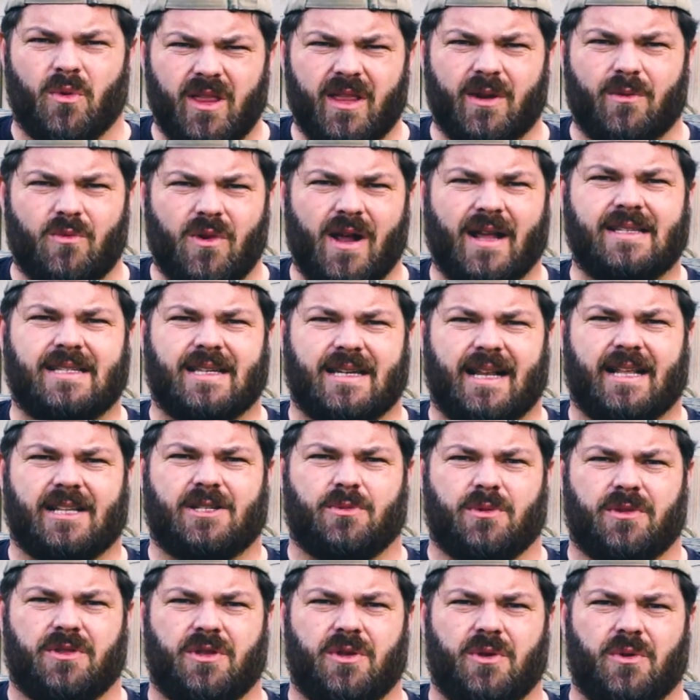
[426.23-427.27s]
really
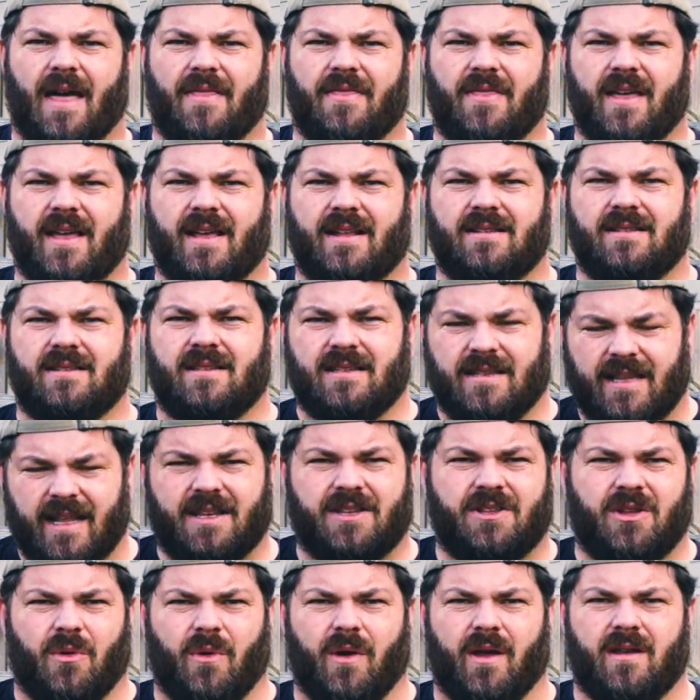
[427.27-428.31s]
resonates with you, and then
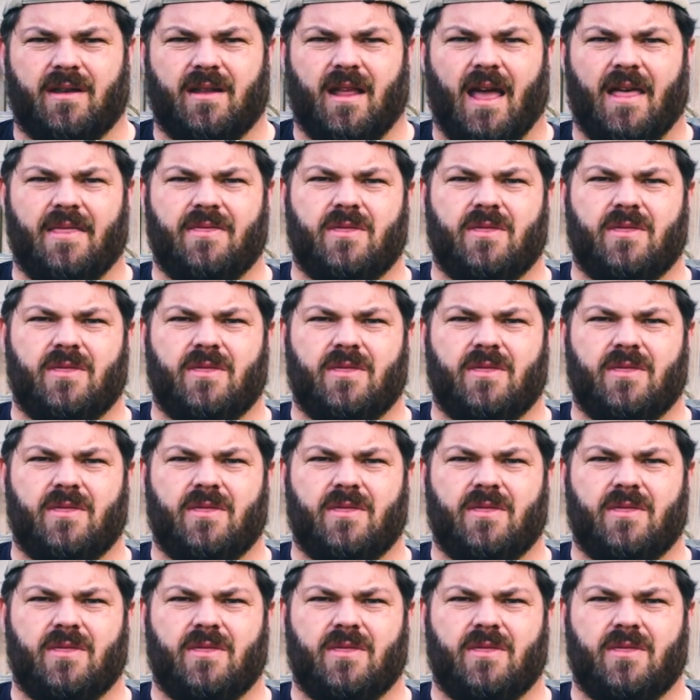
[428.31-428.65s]
stick to it,